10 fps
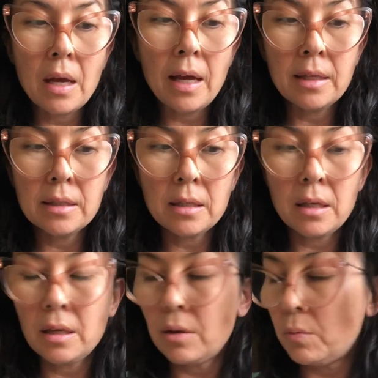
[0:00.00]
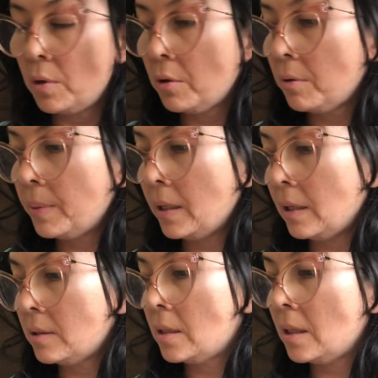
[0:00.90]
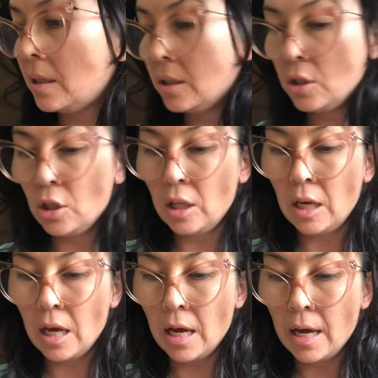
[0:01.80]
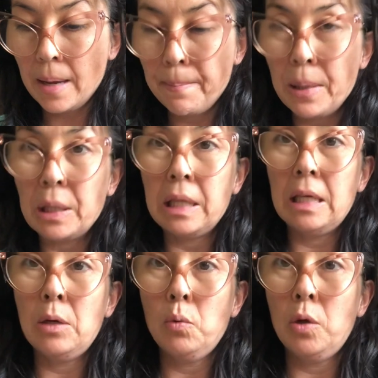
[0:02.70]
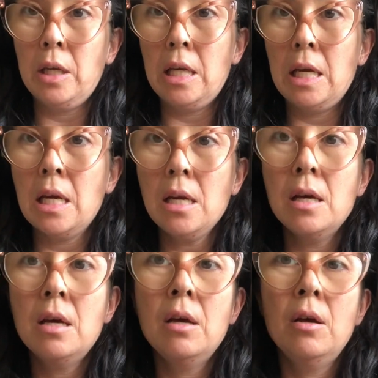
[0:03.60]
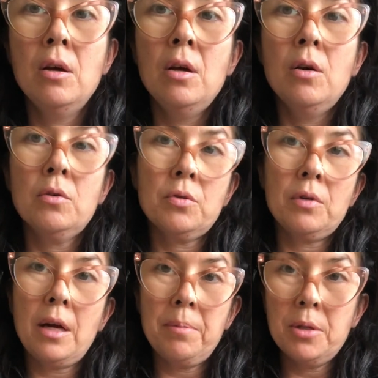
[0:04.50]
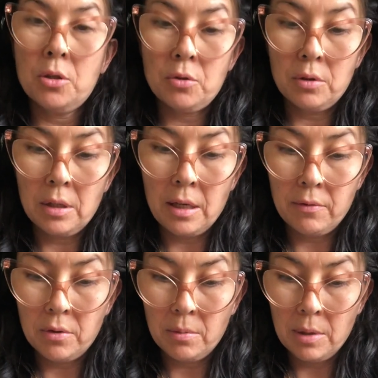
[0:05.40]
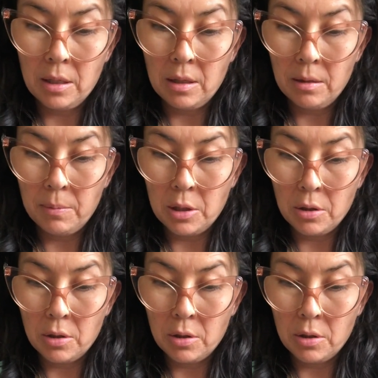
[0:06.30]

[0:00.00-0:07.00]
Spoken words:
And the winner will be announced in the July monthly reading, which will happen shortly after the beginning of the month.